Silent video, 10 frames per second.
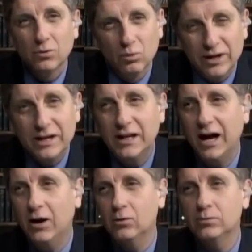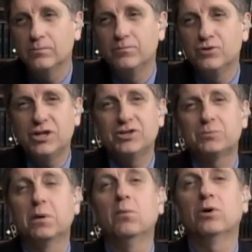Read how Jesus
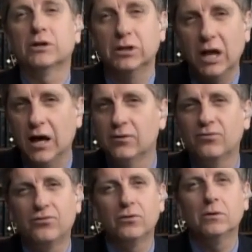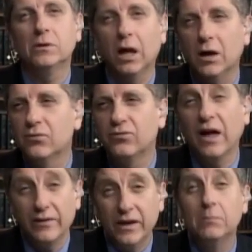promoted love, love,
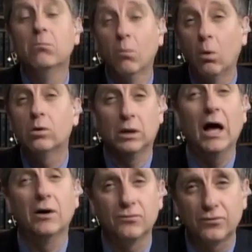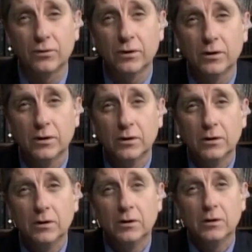and then more love.
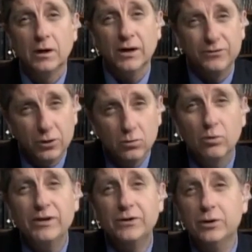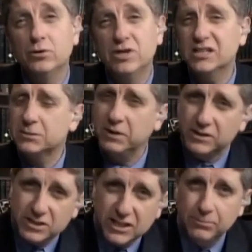If you'll read the New Testament,
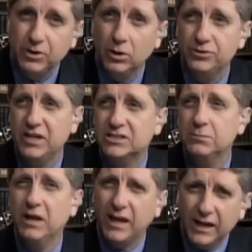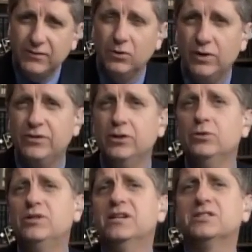skip the Old Testament, and even read the New
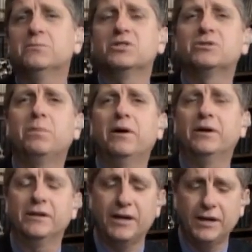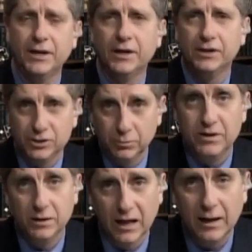Testament sparingly, you'll
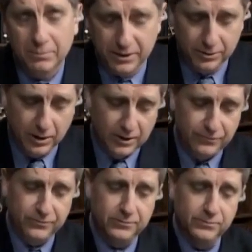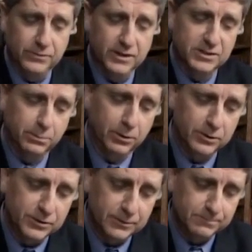be a lot better off as a
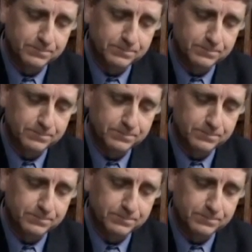person.